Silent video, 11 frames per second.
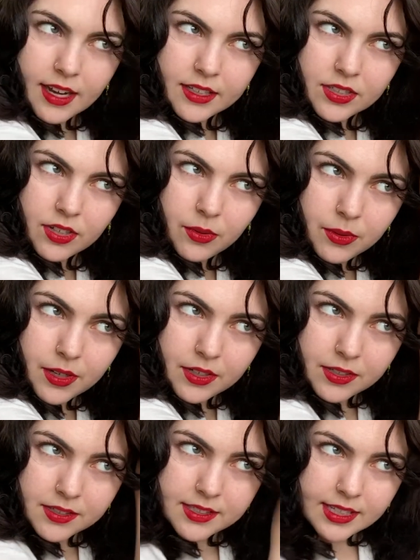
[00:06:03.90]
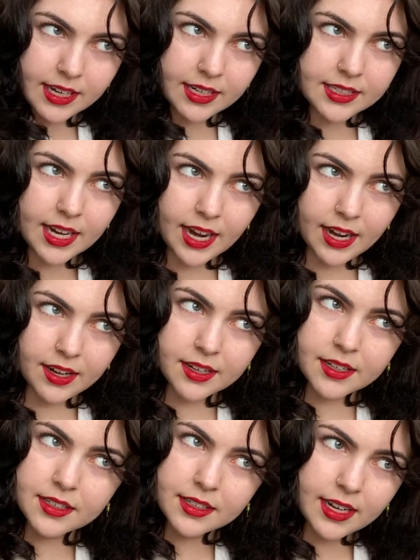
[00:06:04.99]
I don't understand
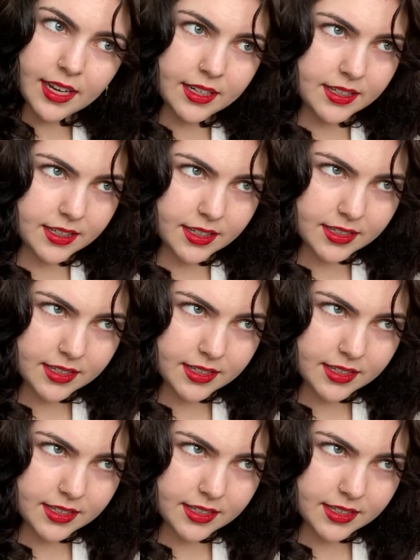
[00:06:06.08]
hair and